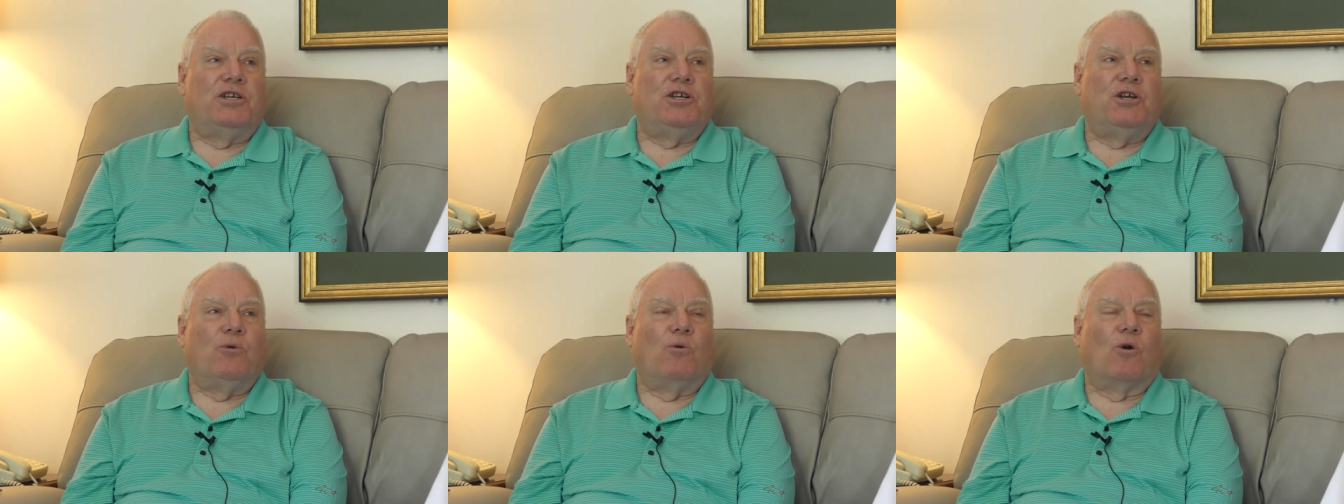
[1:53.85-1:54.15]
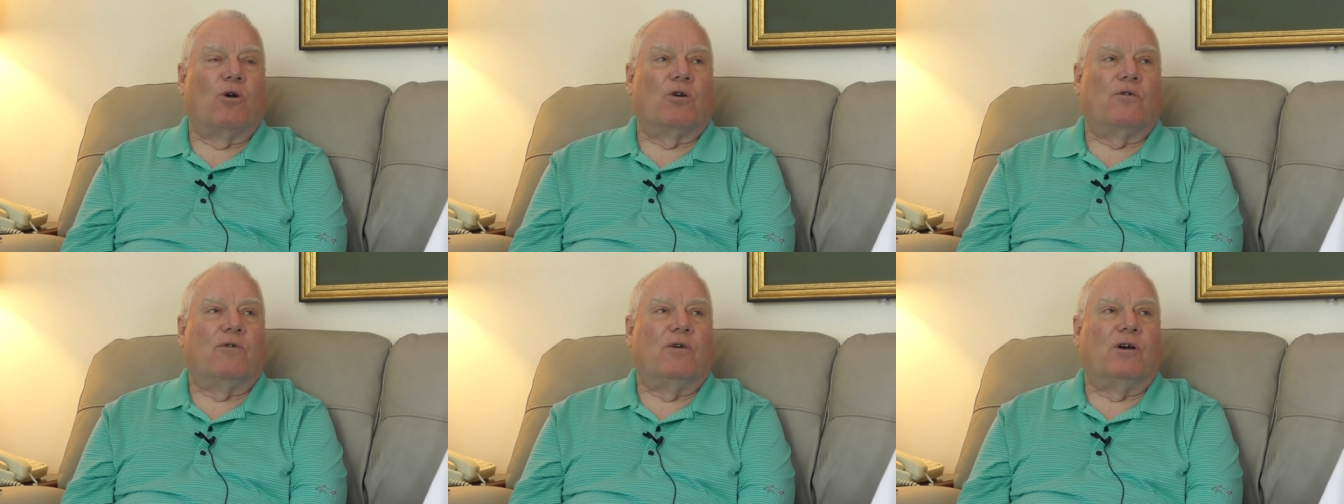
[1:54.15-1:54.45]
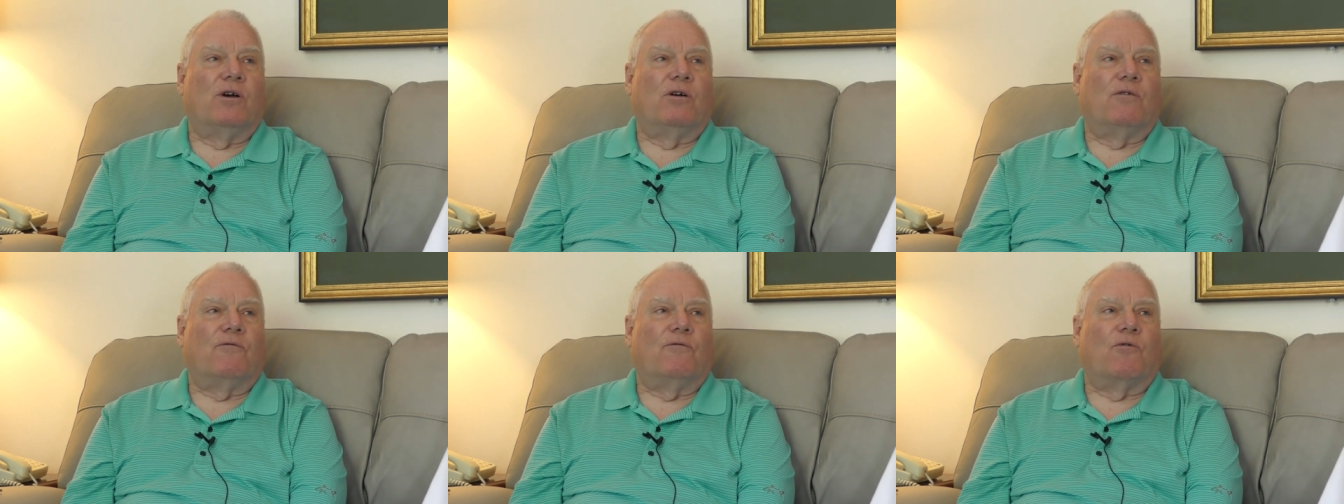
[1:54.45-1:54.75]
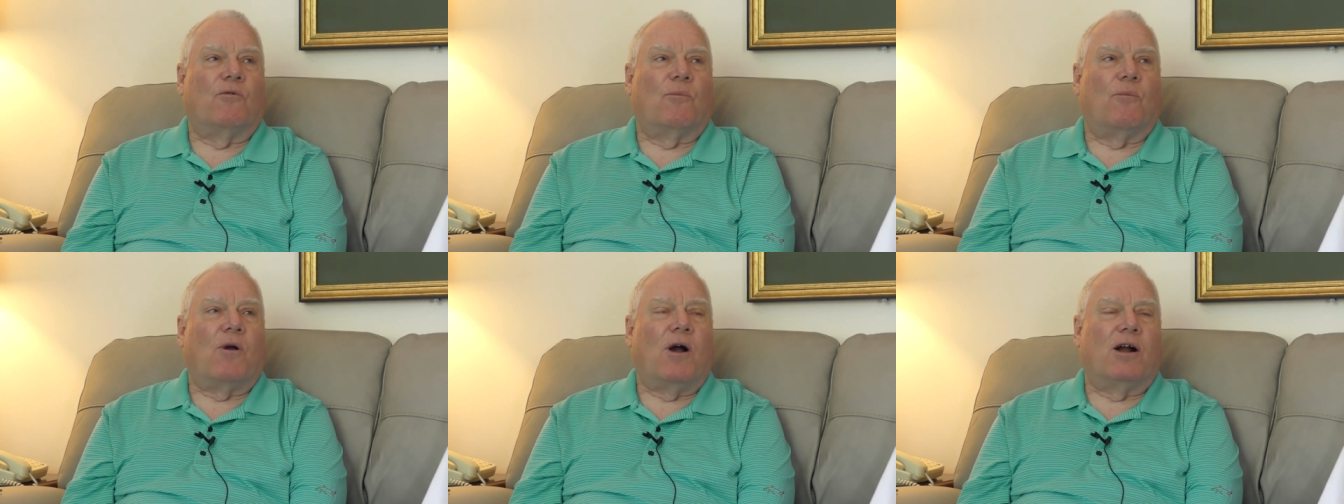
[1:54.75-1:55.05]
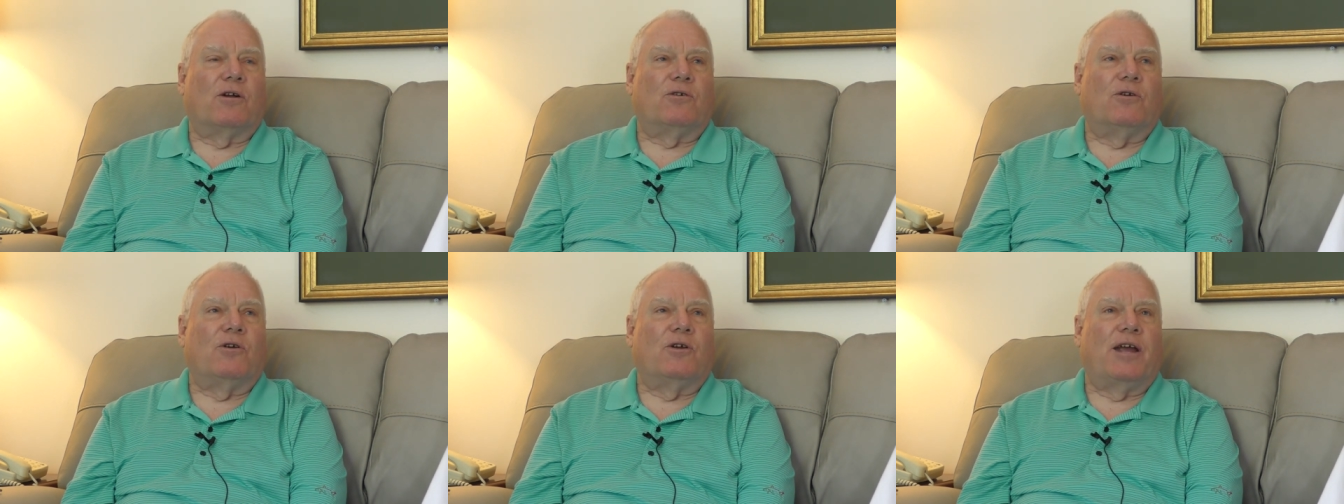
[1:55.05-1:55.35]
She worked uh, for
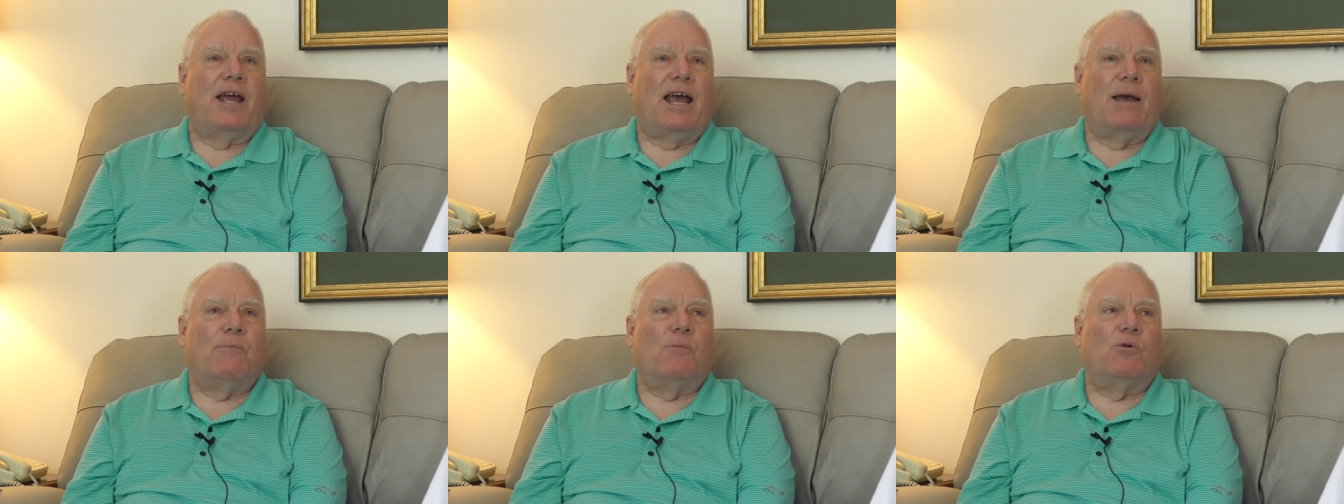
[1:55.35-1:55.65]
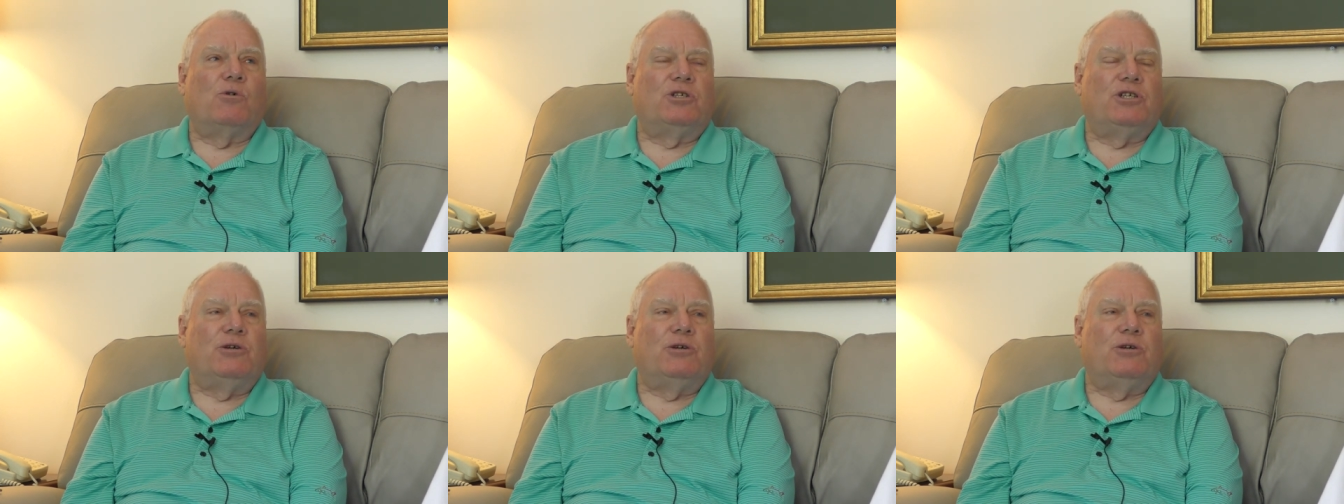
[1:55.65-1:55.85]
Procter and Gamble.